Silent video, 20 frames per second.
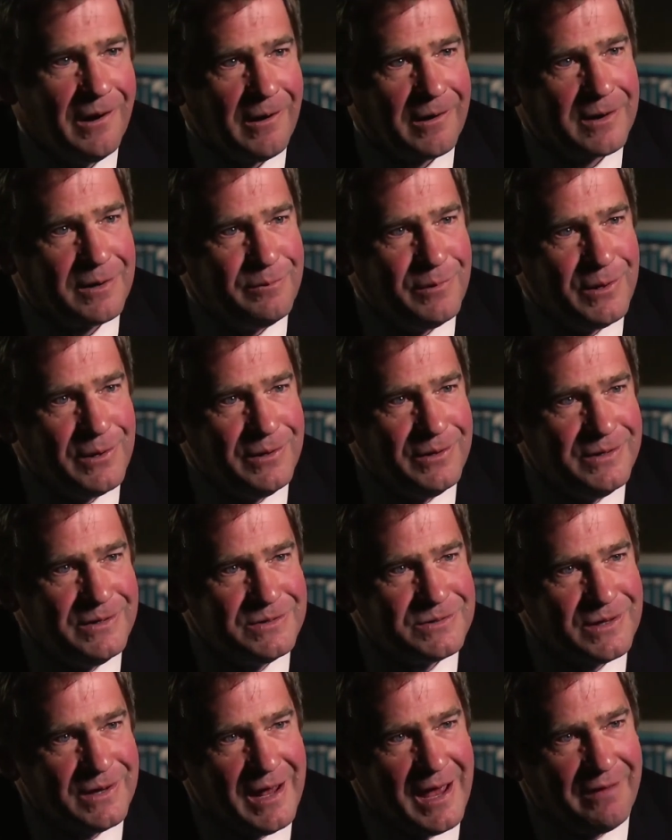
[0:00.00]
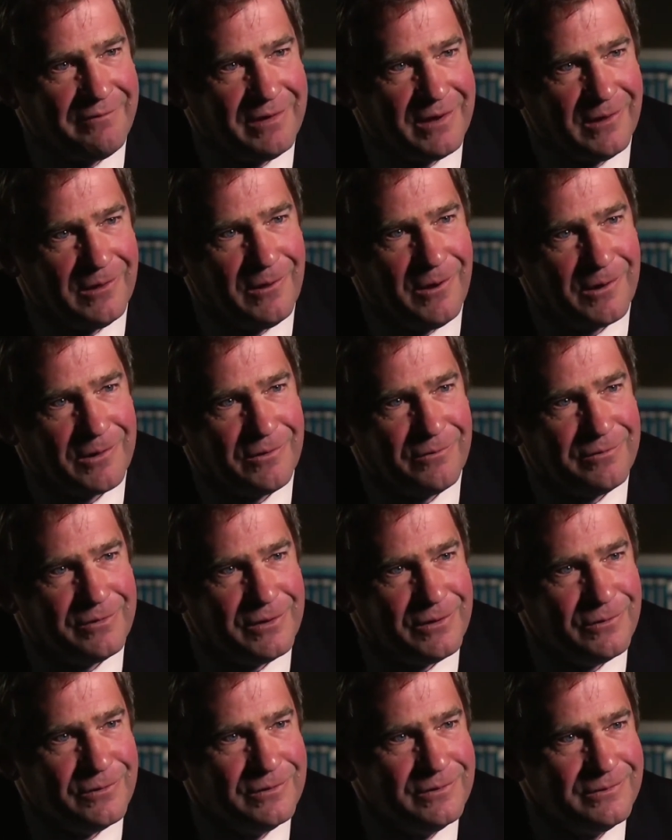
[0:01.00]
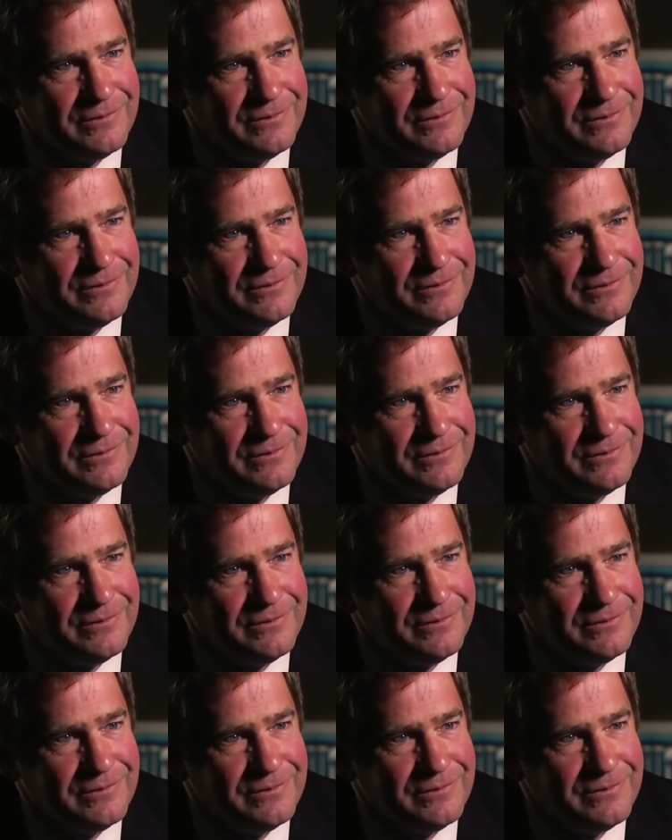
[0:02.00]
our communities, and having a longer view.